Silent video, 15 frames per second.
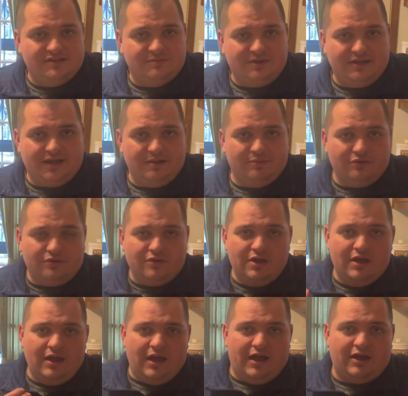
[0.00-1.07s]
and being able
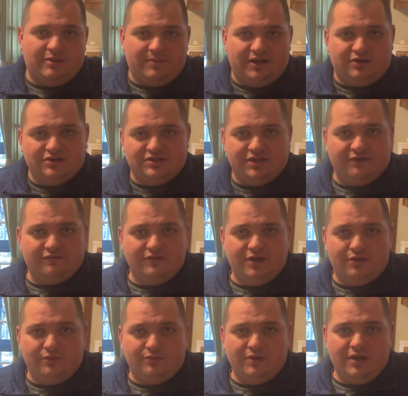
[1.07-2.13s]
to make yourself
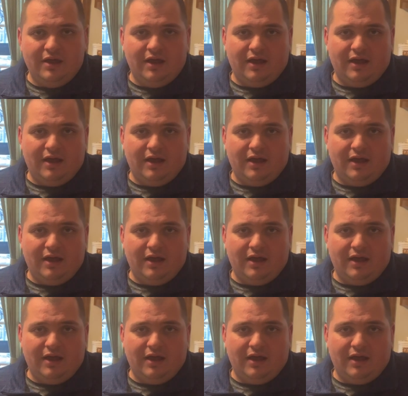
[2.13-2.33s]
known.